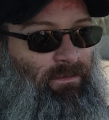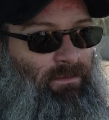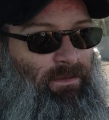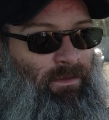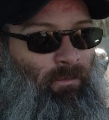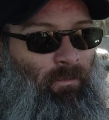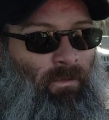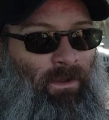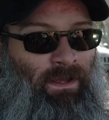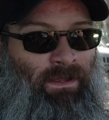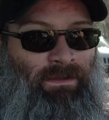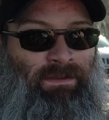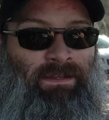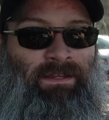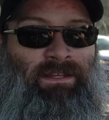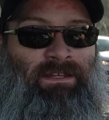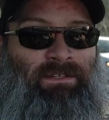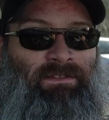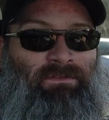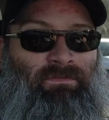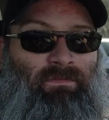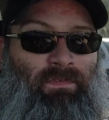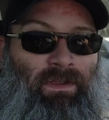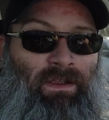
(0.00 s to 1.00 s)
Welding
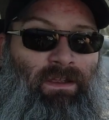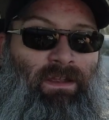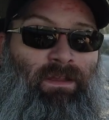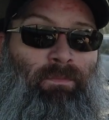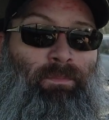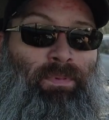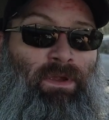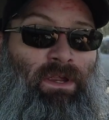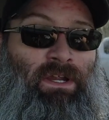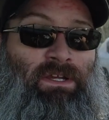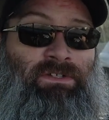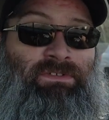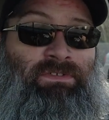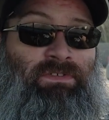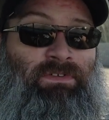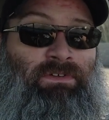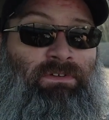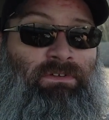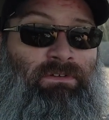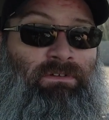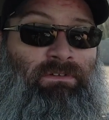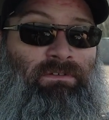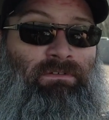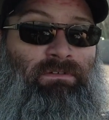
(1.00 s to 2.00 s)
is very
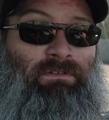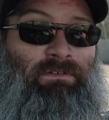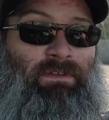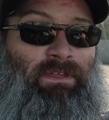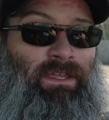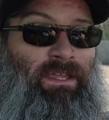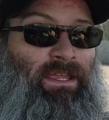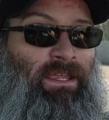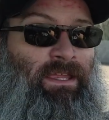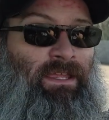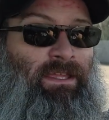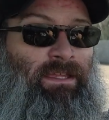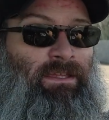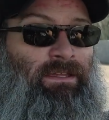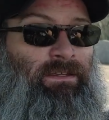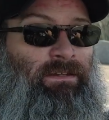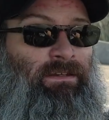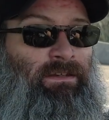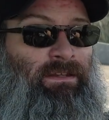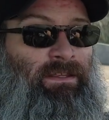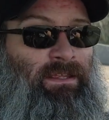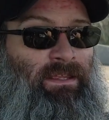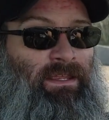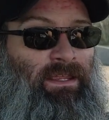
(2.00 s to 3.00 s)
personal,
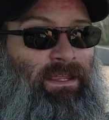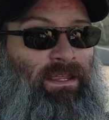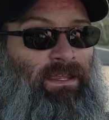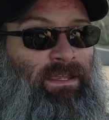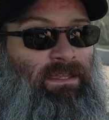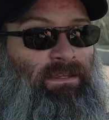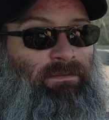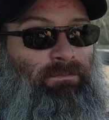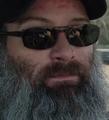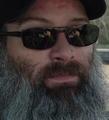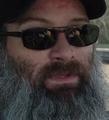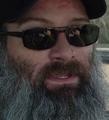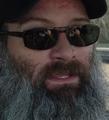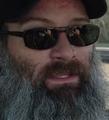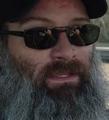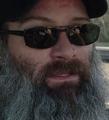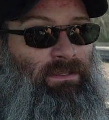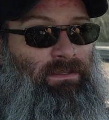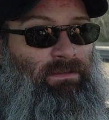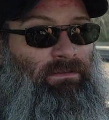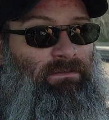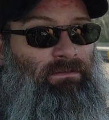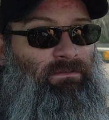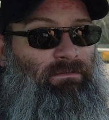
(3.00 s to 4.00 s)
and it can
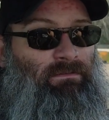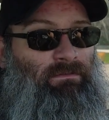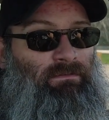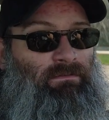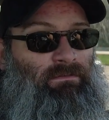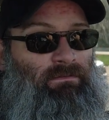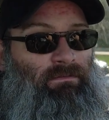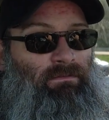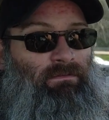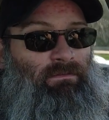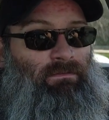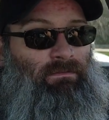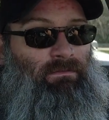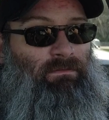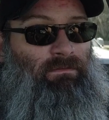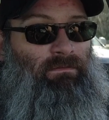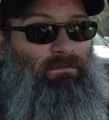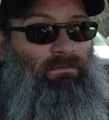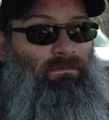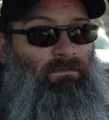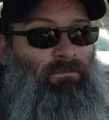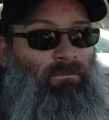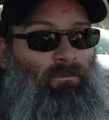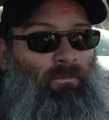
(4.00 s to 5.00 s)
be,
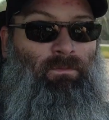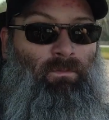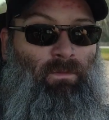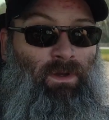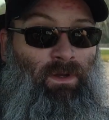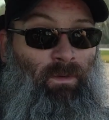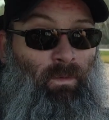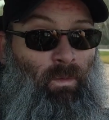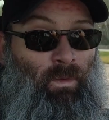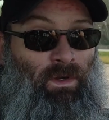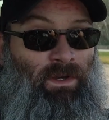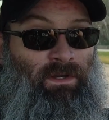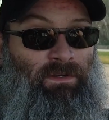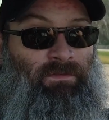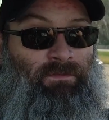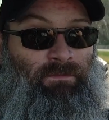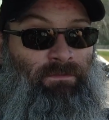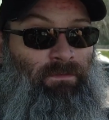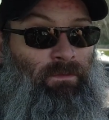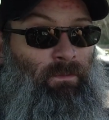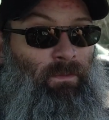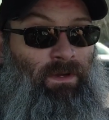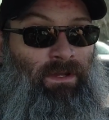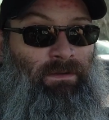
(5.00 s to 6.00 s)
what works
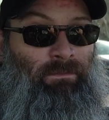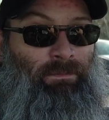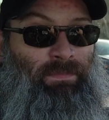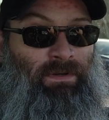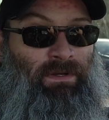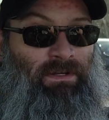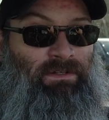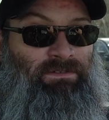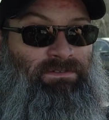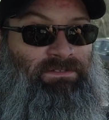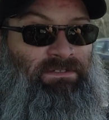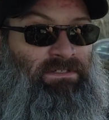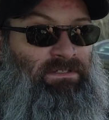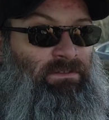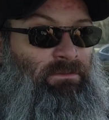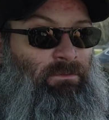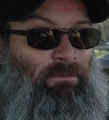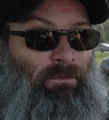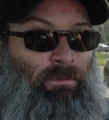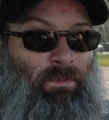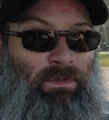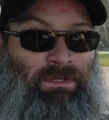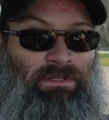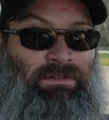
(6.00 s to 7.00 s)
for one
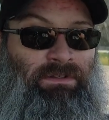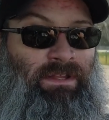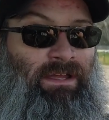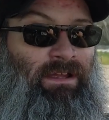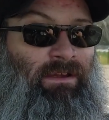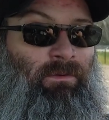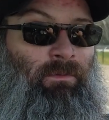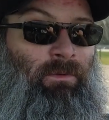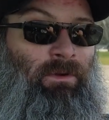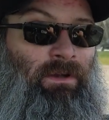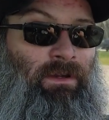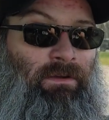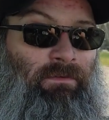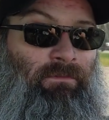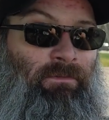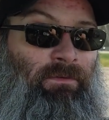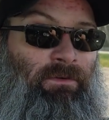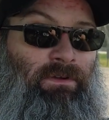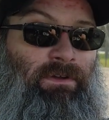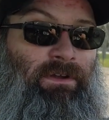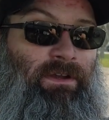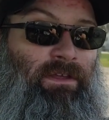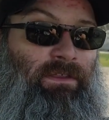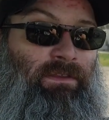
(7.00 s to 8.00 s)
person will not work
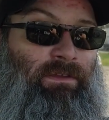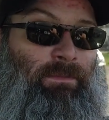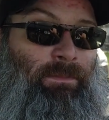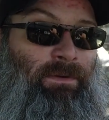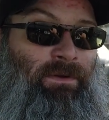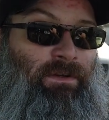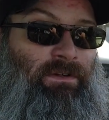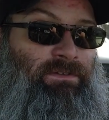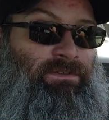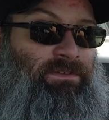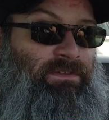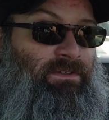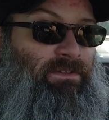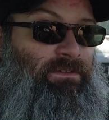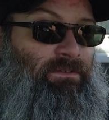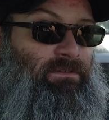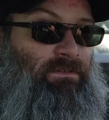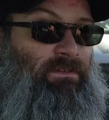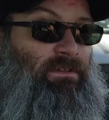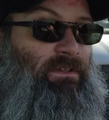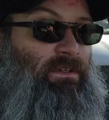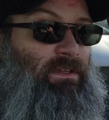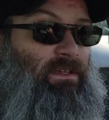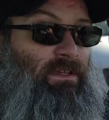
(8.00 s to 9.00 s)
for another person.
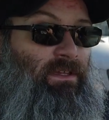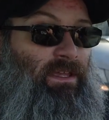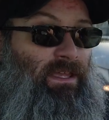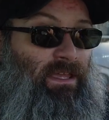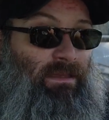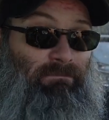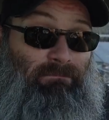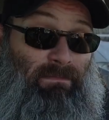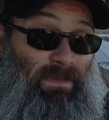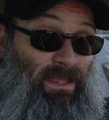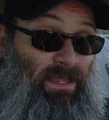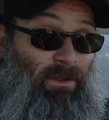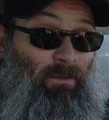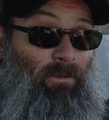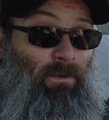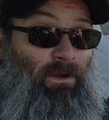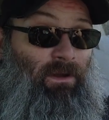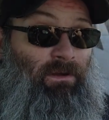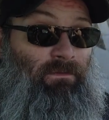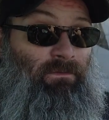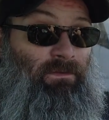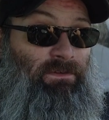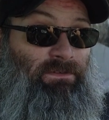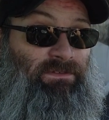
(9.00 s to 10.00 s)
It may
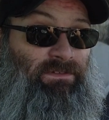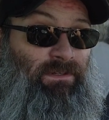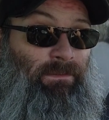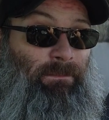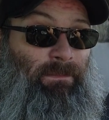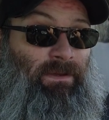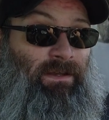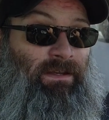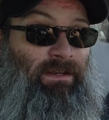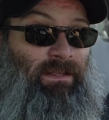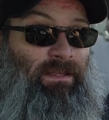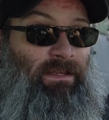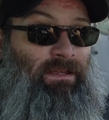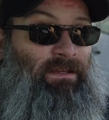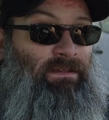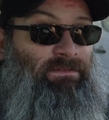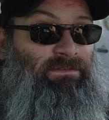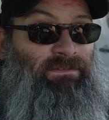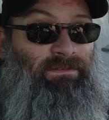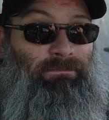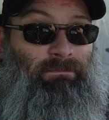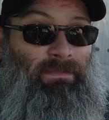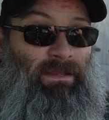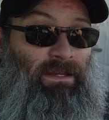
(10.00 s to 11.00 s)
work for somebody
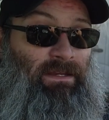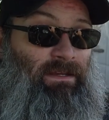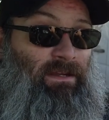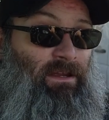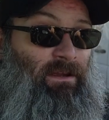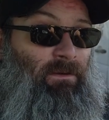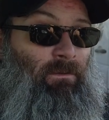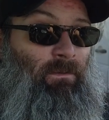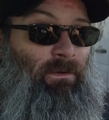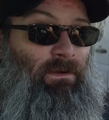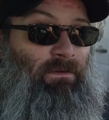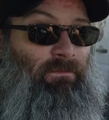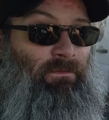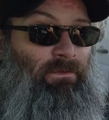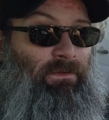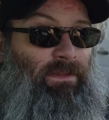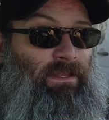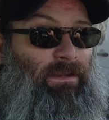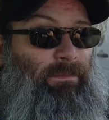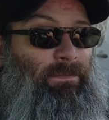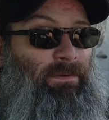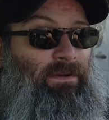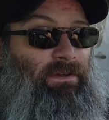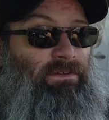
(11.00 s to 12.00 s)
else, it may not work for
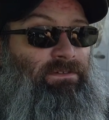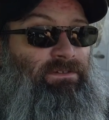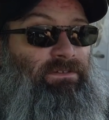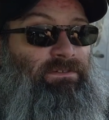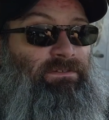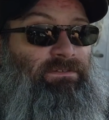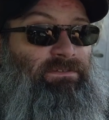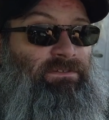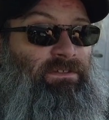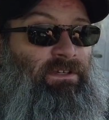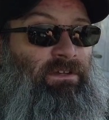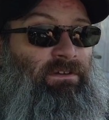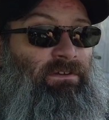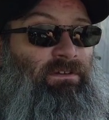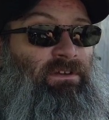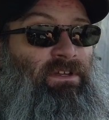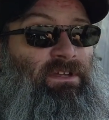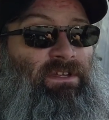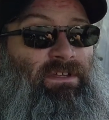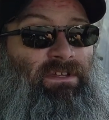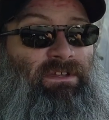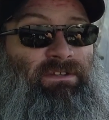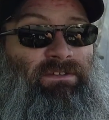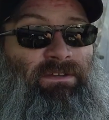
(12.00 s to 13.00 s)
that person. So
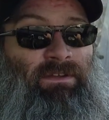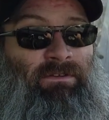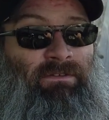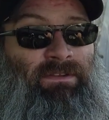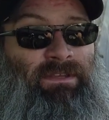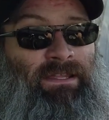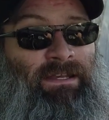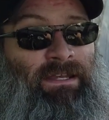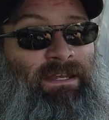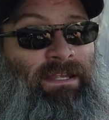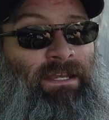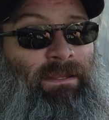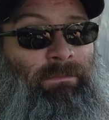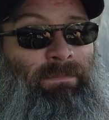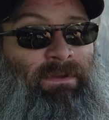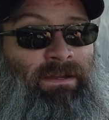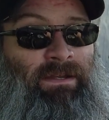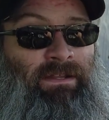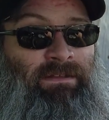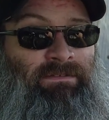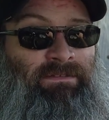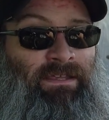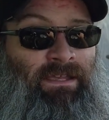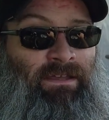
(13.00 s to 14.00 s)
don't let
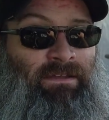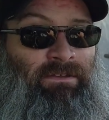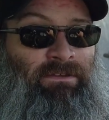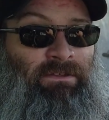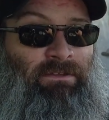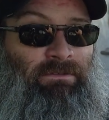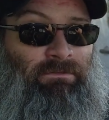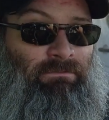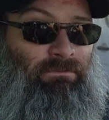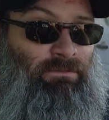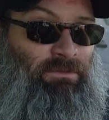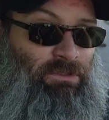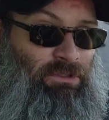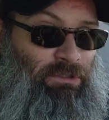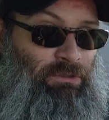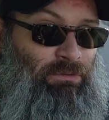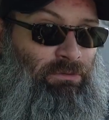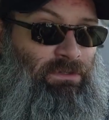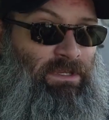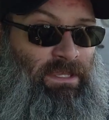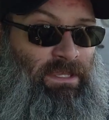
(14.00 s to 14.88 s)
anybody tell you you